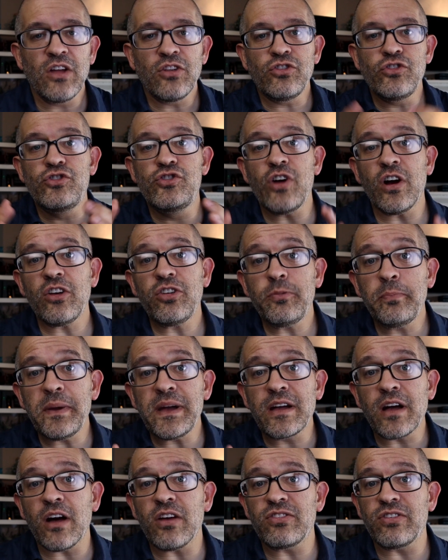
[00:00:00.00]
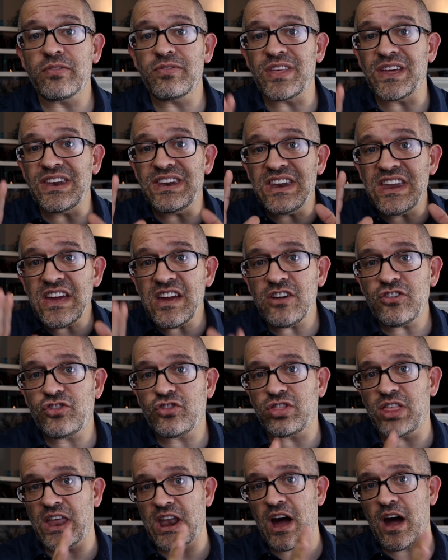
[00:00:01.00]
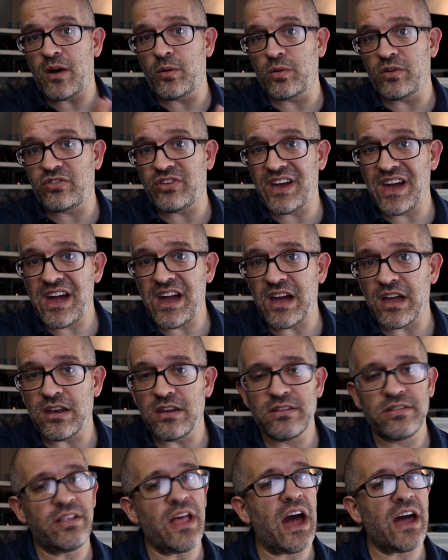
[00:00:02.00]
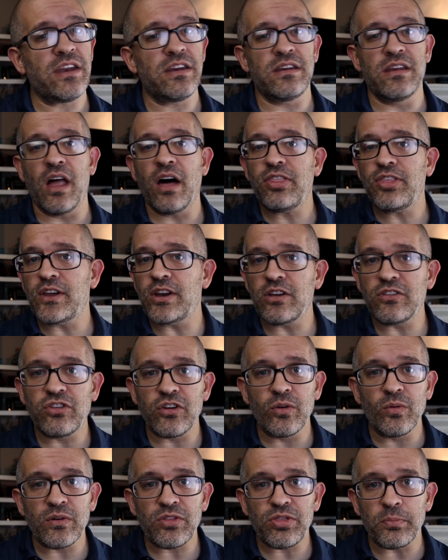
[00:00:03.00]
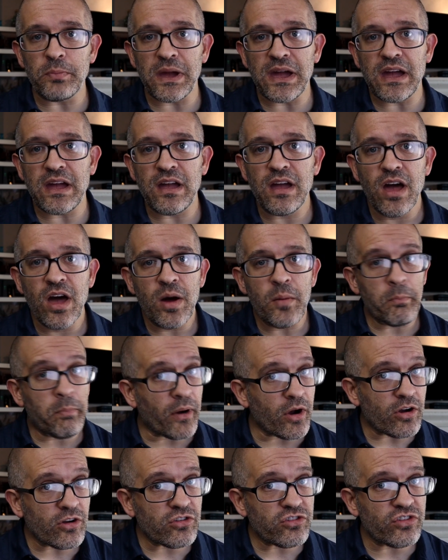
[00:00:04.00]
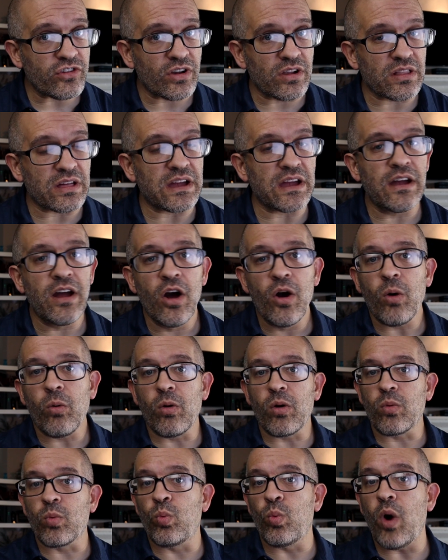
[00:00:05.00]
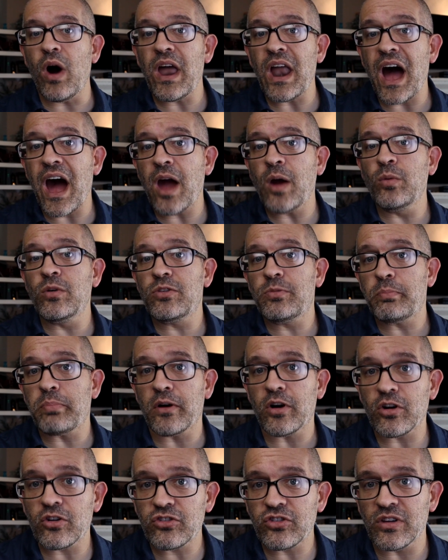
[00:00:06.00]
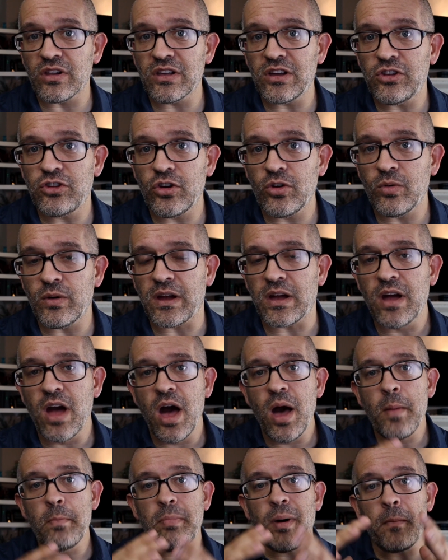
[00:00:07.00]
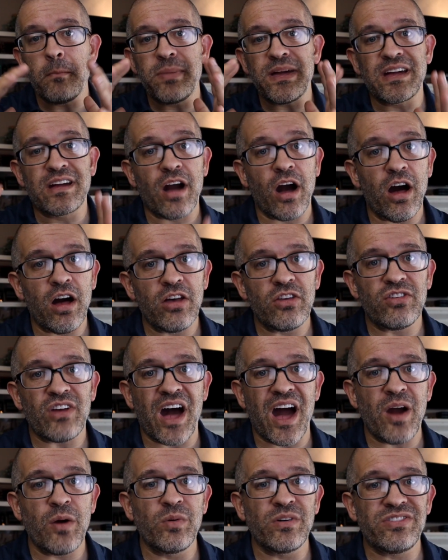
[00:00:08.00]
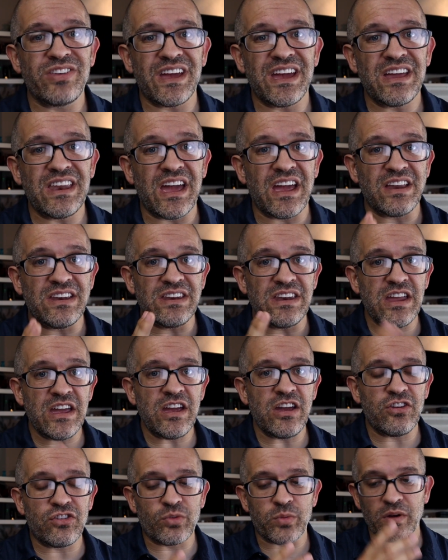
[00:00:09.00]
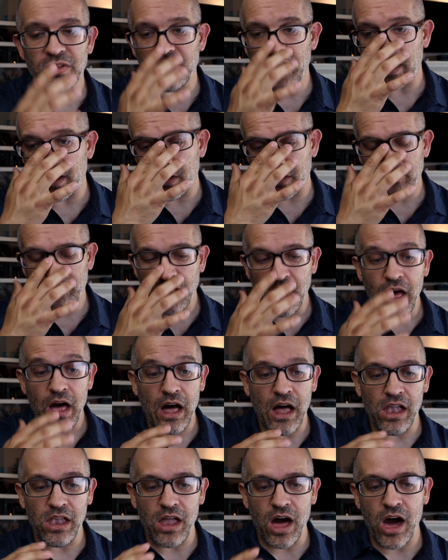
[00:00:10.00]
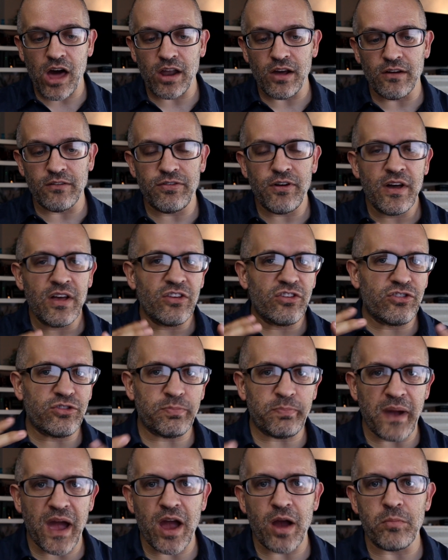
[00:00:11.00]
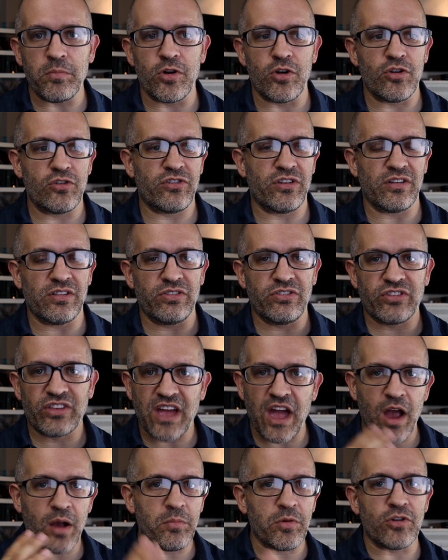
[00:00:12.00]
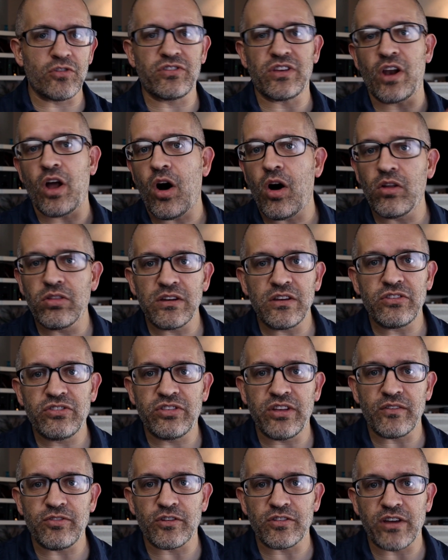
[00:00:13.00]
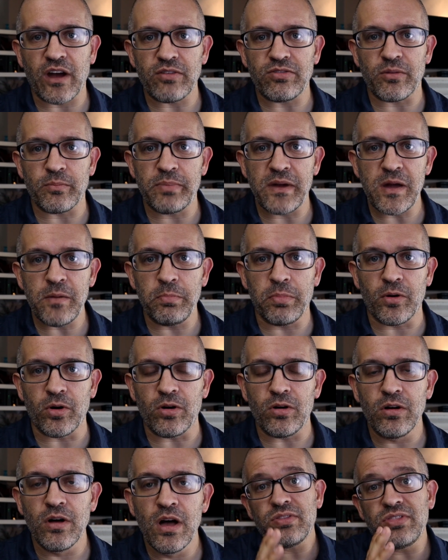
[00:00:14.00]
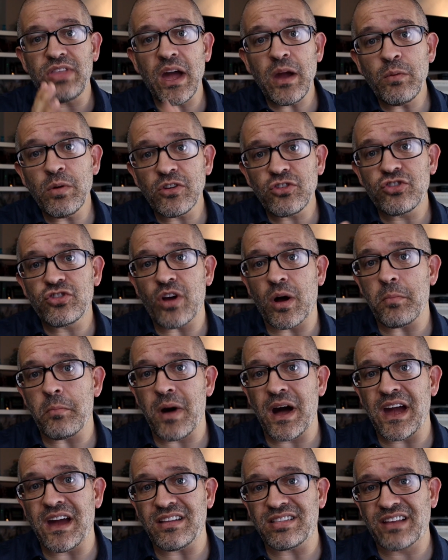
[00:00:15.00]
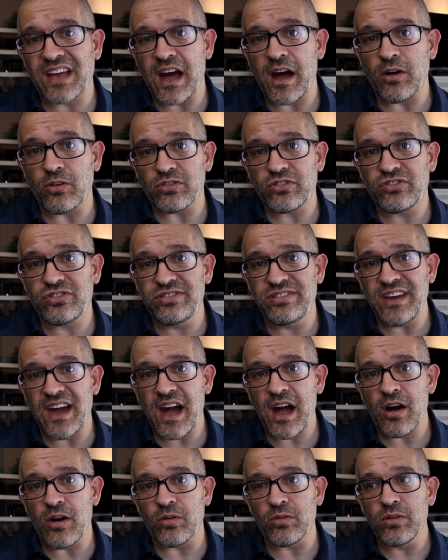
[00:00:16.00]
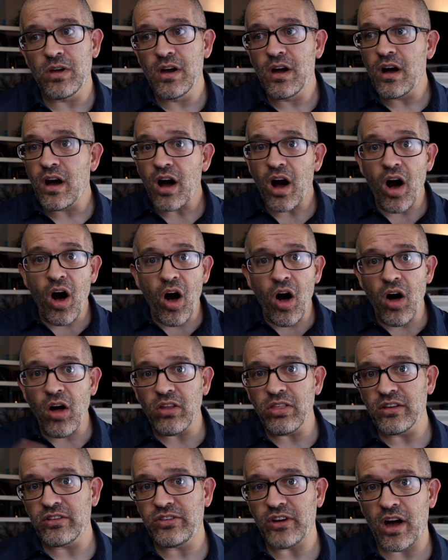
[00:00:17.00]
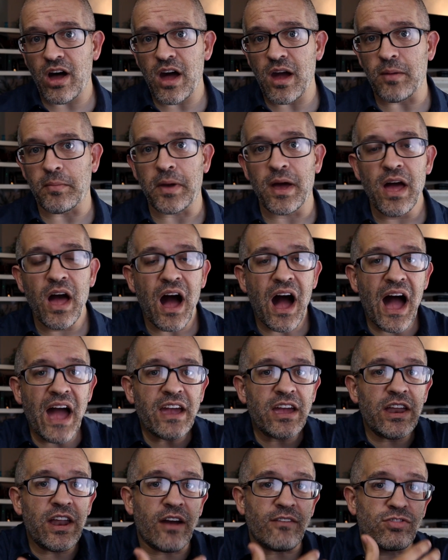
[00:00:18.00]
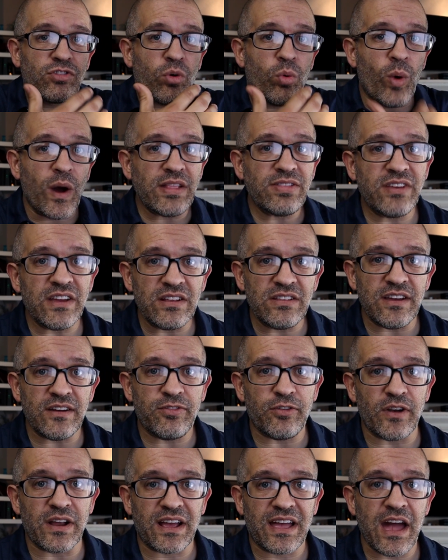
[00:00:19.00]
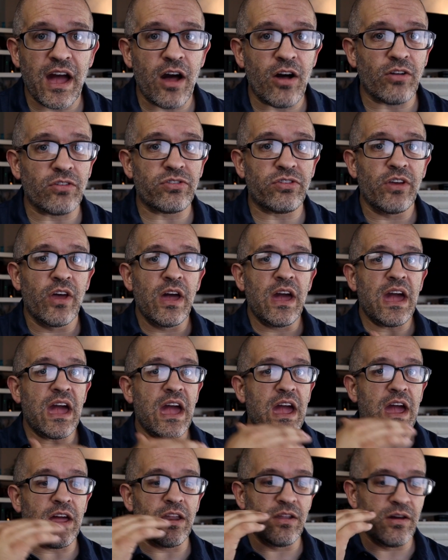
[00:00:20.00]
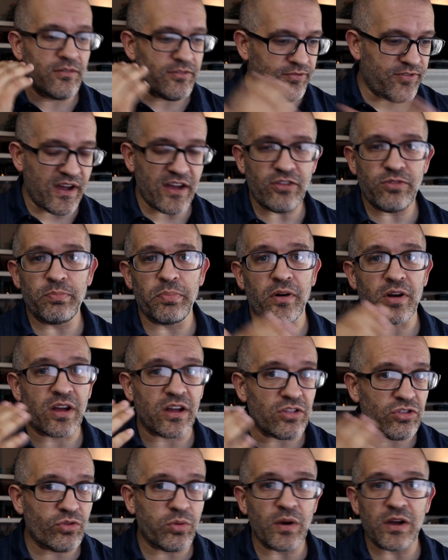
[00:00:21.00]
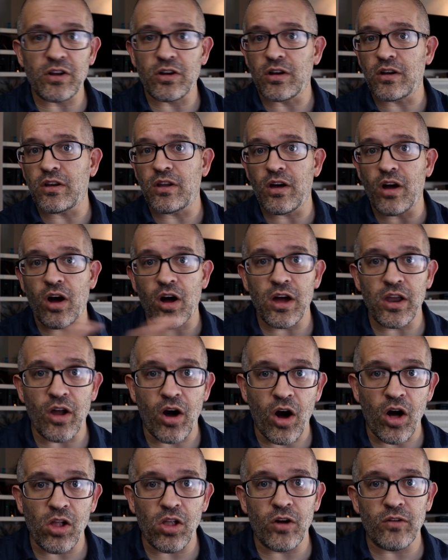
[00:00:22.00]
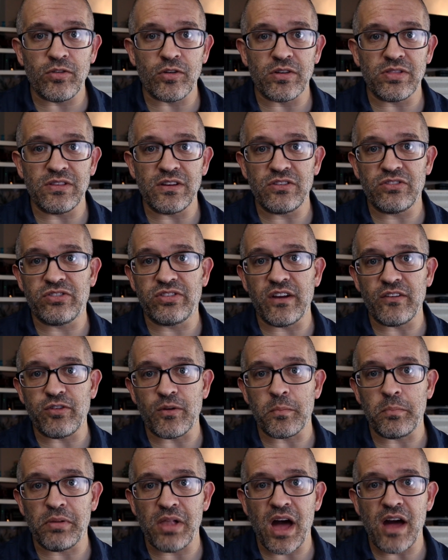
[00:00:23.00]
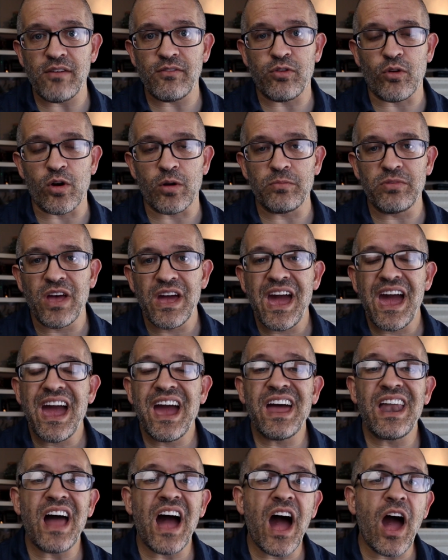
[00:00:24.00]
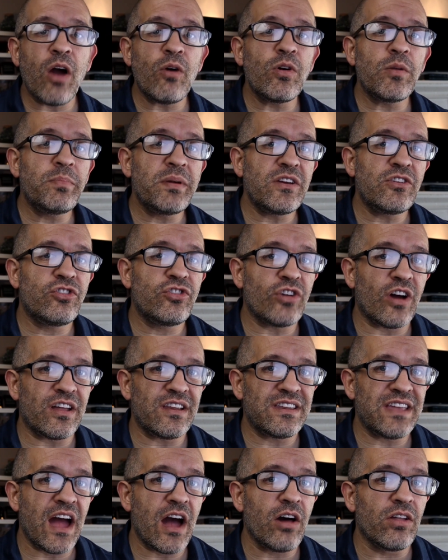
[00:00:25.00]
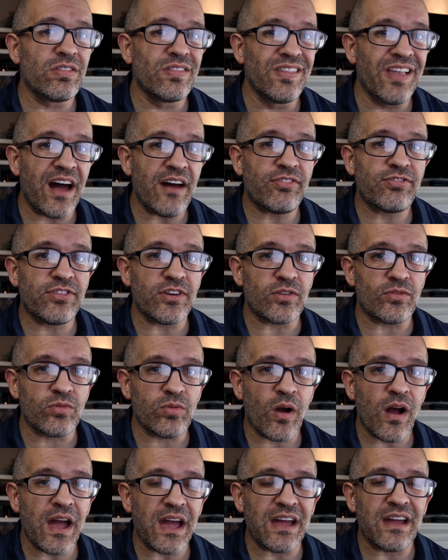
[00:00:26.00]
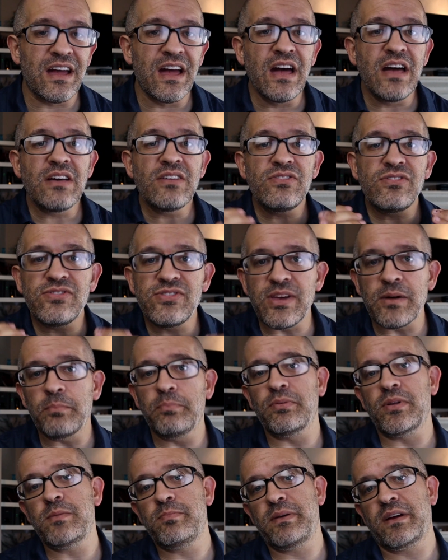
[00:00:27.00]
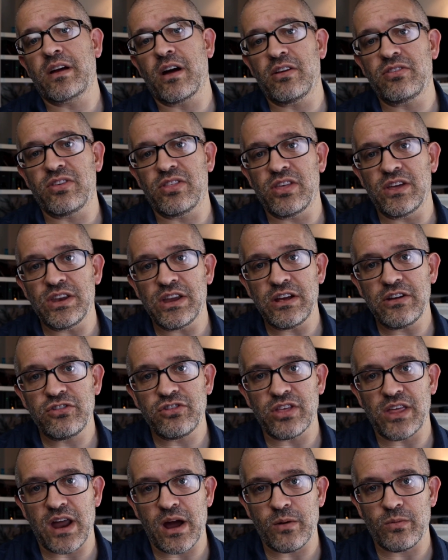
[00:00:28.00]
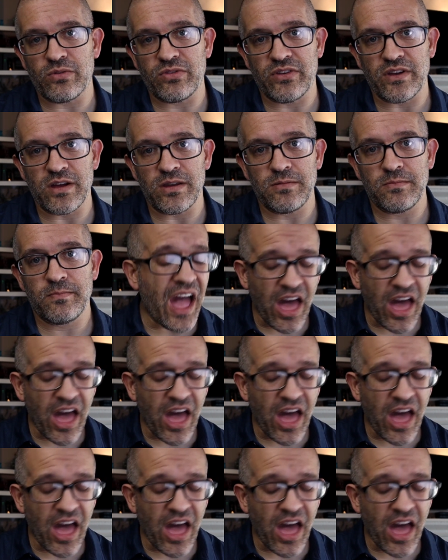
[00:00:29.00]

Just because of the niche that I was in, had nothing to do with me personally or what I was personally doing, but because I was in a niche where there's a lot of spammers and scammers and all these different types of people, they would shut my accounts down all the time. I could have 20 different accounts in Facebook and Twitter and all over in these different platforms, and I would be shut down left and right simply because of the niche that I was in.